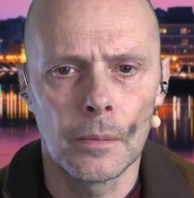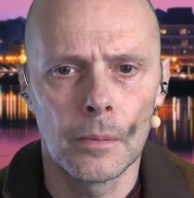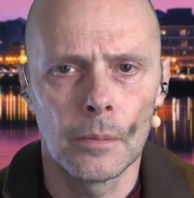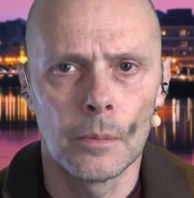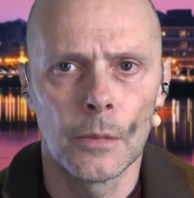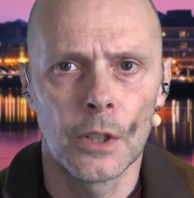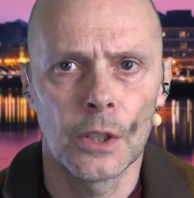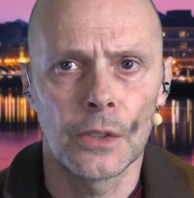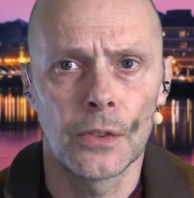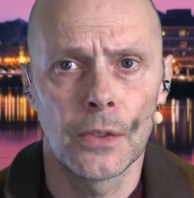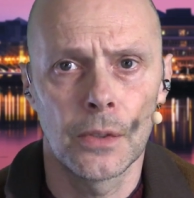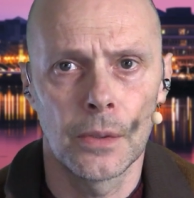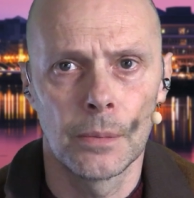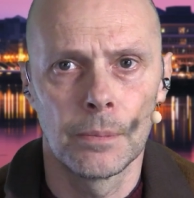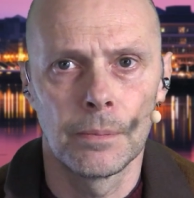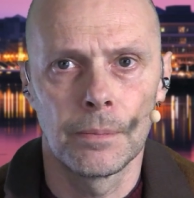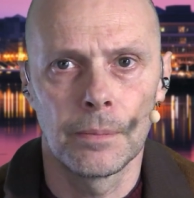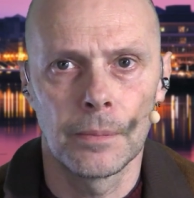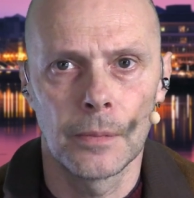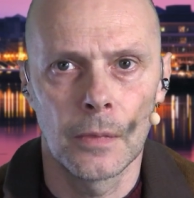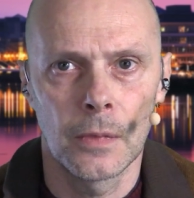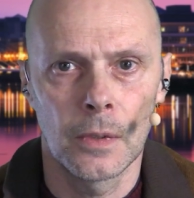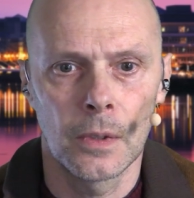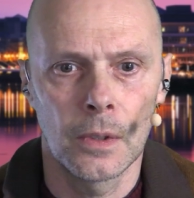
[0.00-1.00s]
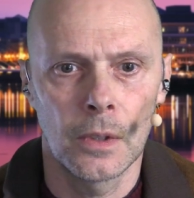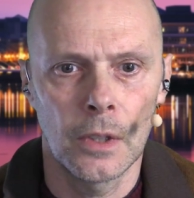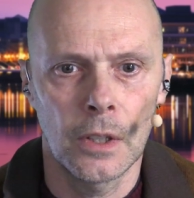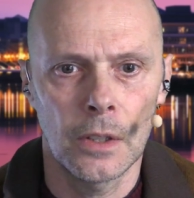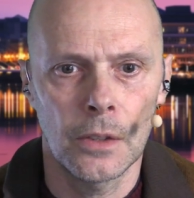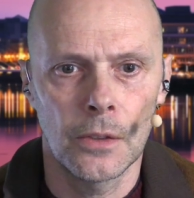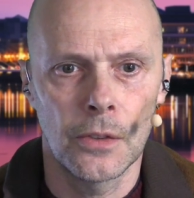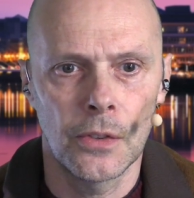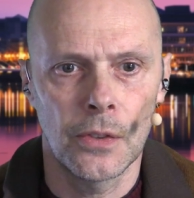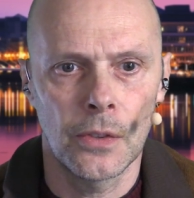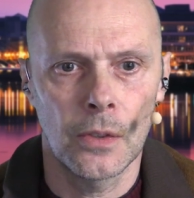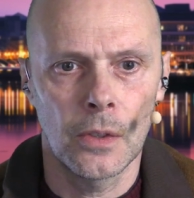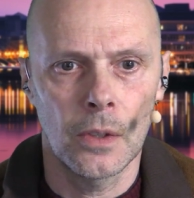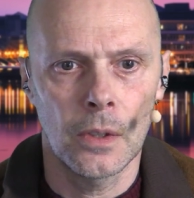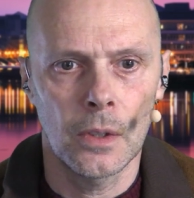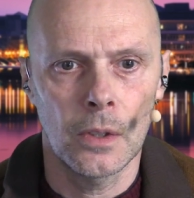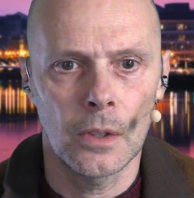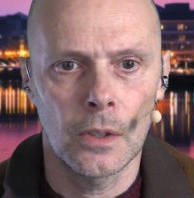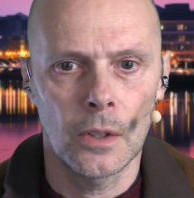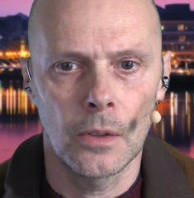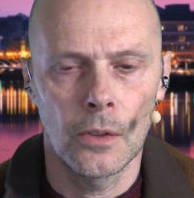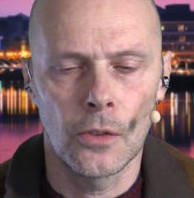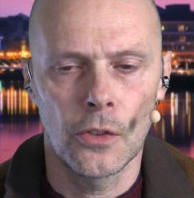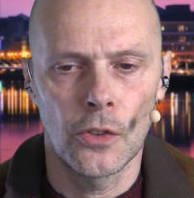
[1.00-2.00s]
But there's
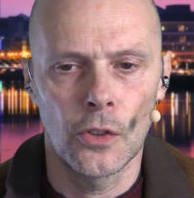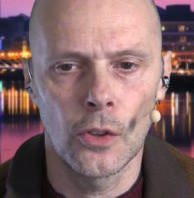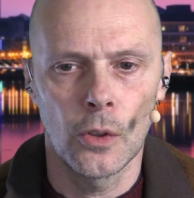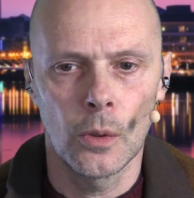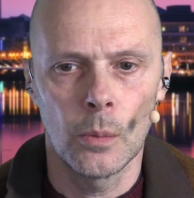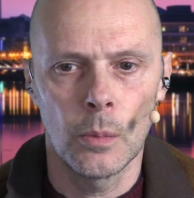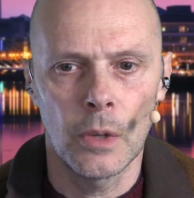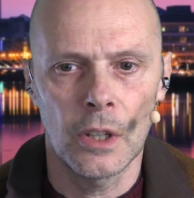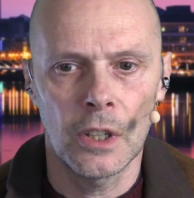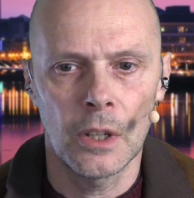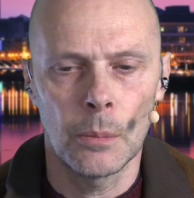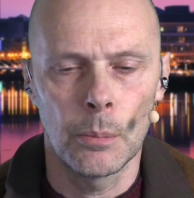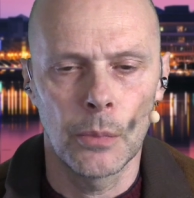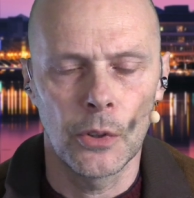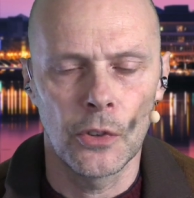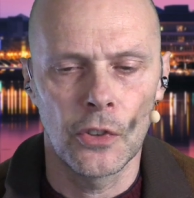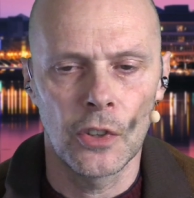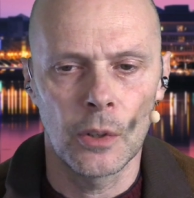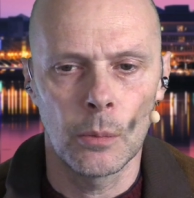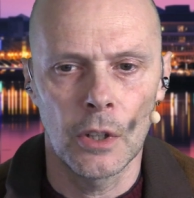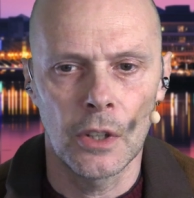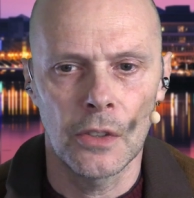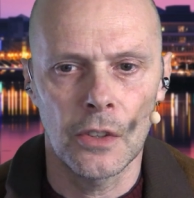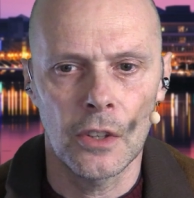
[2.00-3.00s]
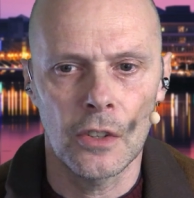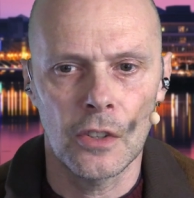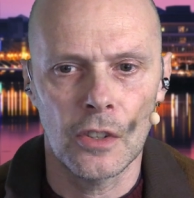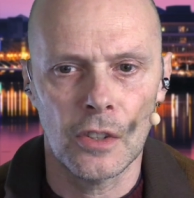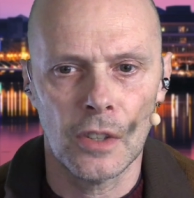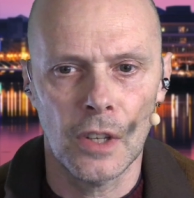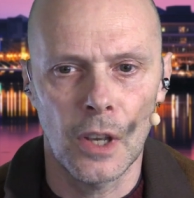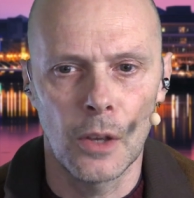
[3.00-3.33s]
so many possibilities,